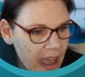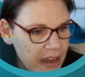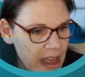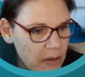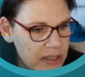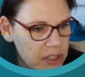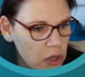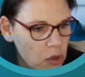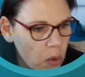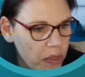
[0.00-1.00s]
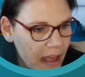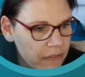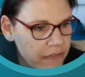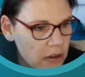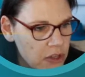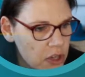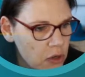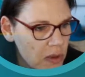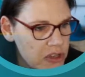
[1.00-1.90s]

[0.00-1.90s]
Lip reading: and now it's going to call that function, which